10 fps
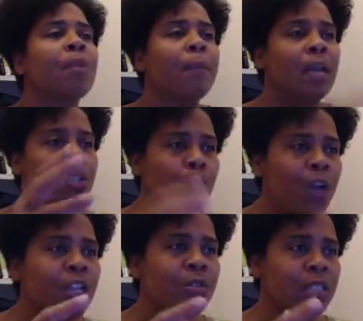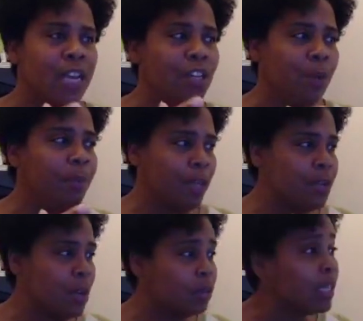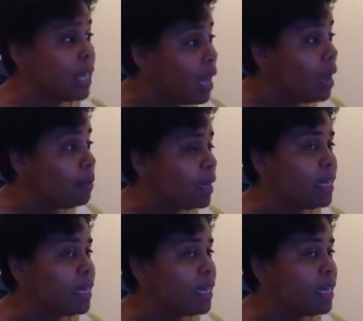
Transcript: Because when you set your Planoly up,